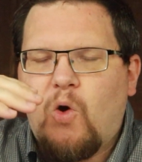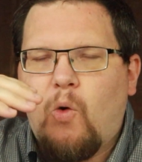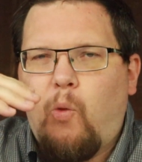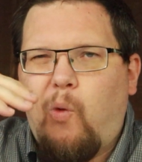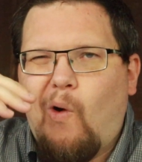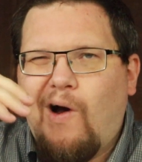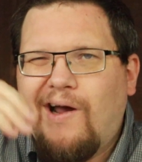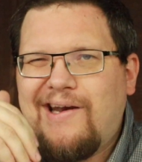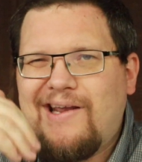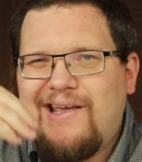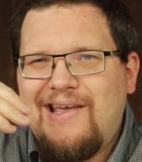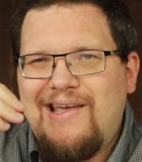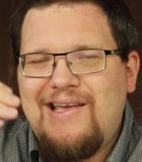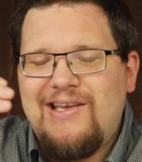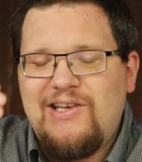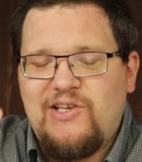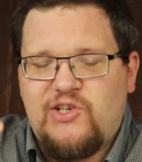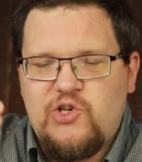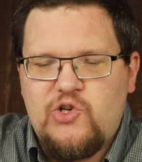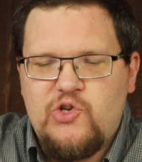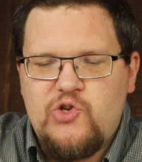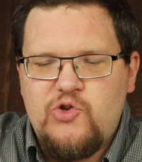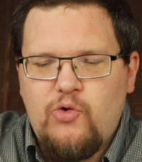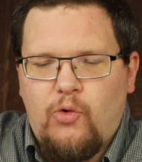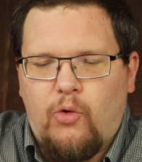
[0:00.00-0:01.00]
what
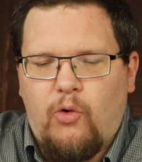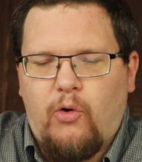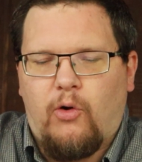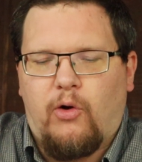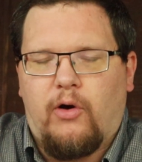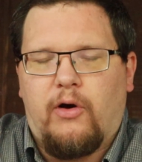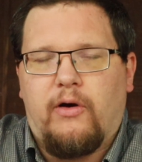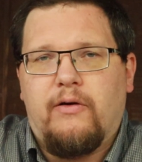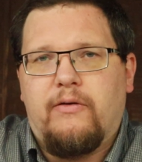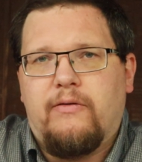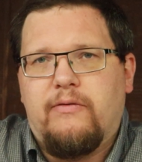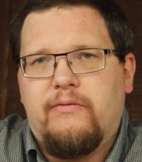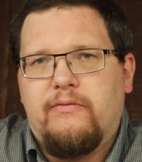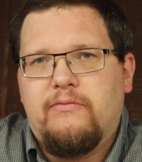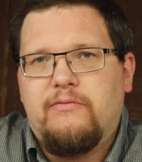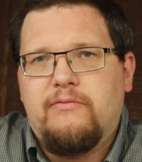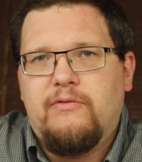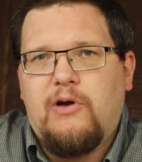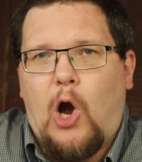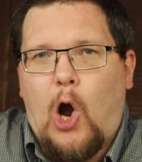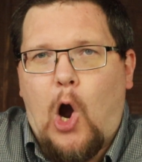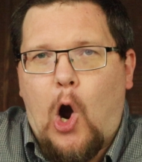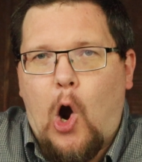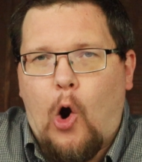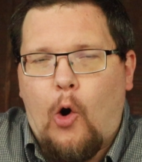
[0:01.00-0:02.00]
is your
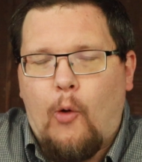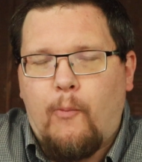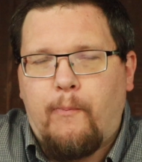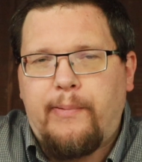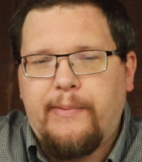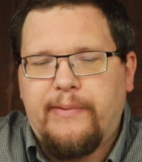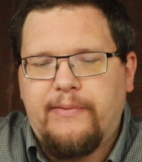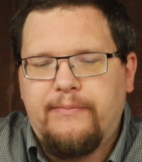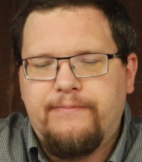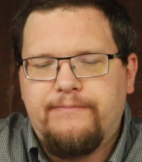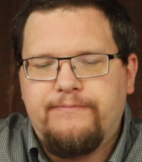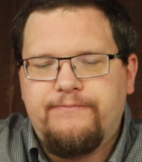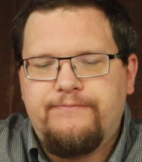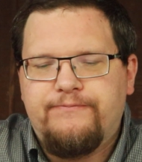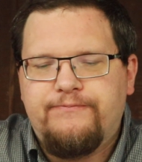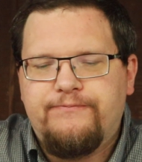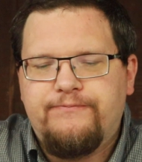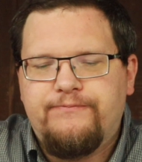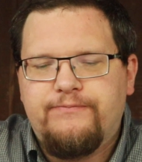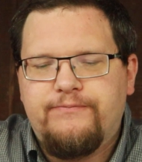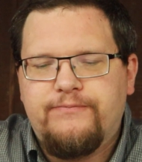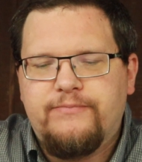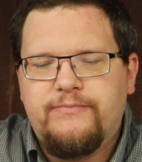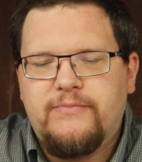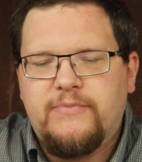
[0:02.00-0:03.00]
hope?
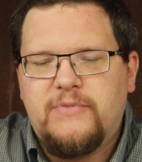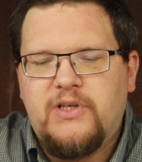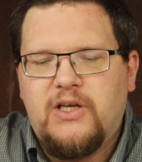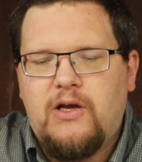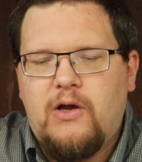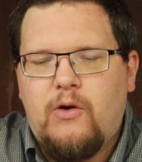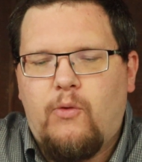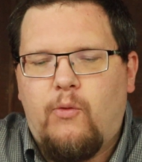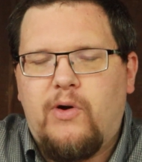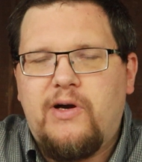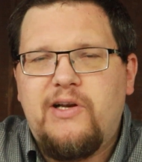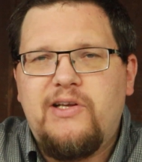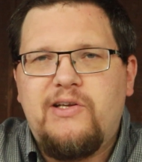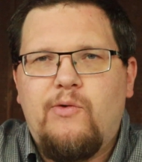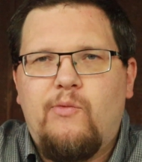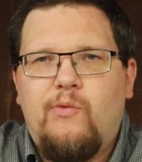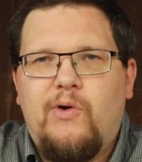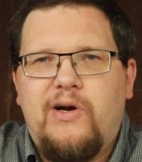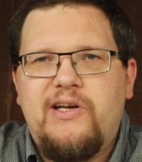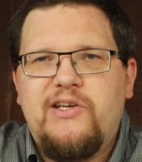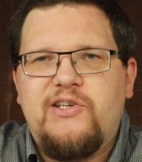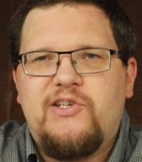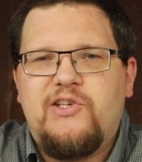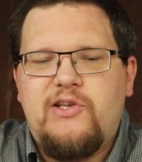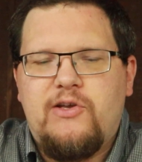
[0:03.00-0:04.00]
What
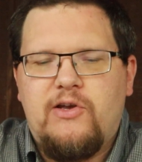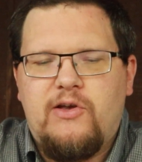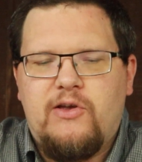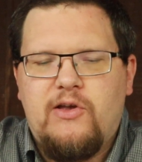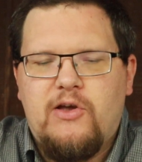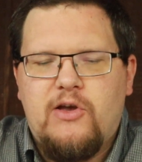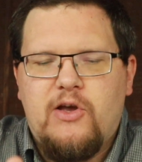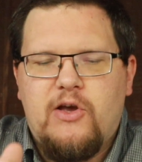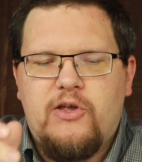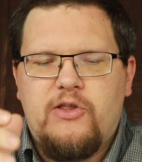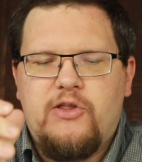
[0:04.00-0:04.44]
is the